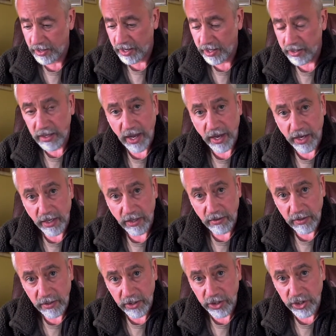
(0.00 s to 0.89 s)
at night,
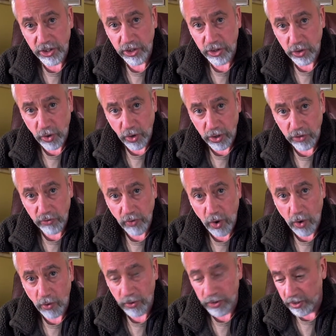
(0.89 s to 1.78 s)
if she starts
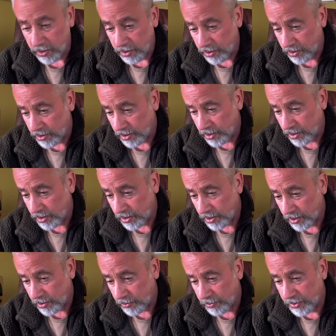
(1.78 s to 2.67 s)
rolling,
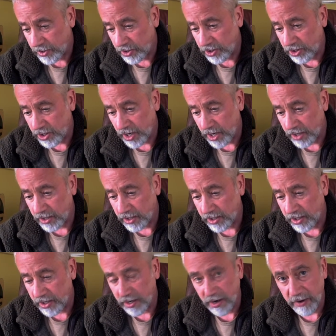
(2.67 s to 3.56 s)
it will be
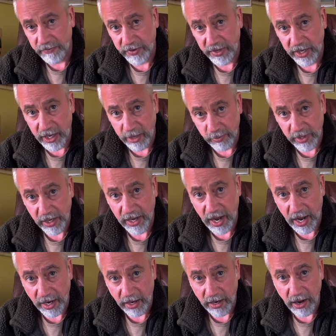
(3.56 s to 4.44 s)
just enough to keep the
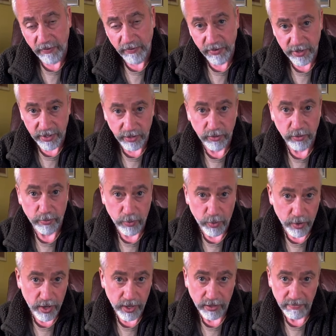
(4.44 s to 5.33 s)
guy covered until
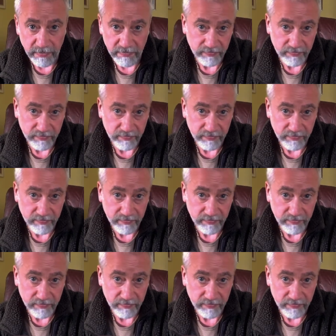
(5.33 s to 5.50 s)
morning.